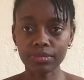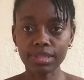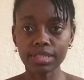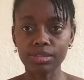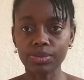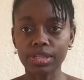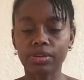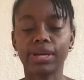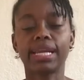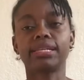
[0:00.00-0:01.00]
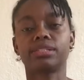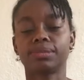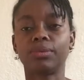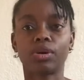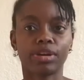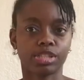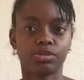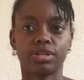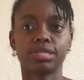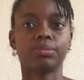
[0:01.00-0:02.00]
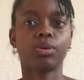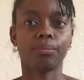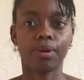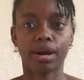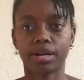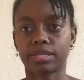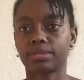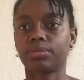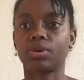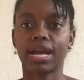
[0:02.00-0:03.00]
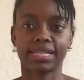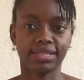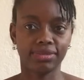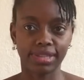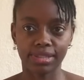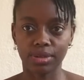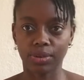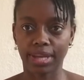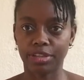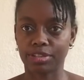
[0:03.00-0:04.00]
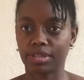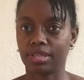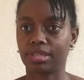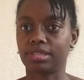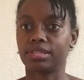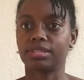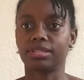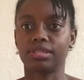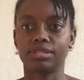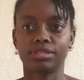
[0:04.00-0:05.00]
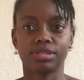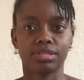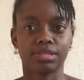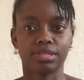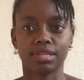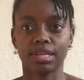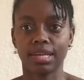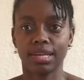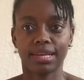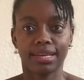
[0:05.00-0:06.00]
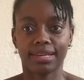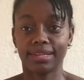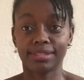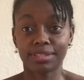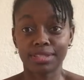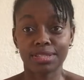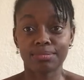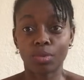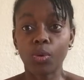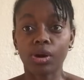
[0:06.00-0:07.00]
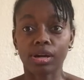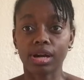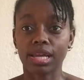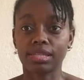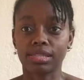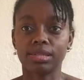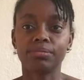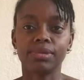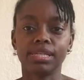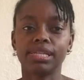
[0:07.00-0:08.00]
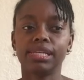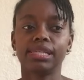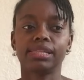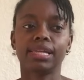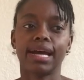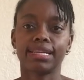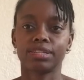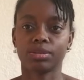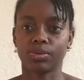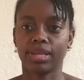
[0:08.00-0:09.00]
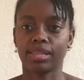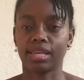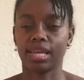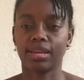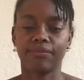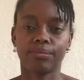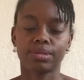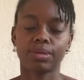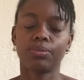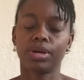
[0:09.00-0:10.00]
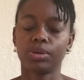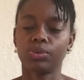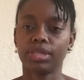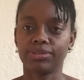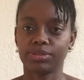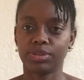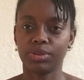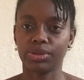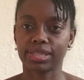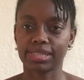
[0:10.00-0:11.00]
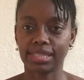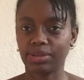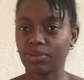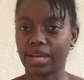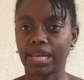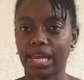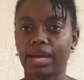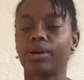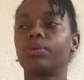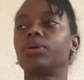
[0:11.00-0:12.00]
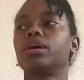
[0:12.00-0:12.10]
it's really great. Just more restaurants, more bars, more activity locations. It's just more. And to me, that's a great thing. From someone who lives in New York City right now,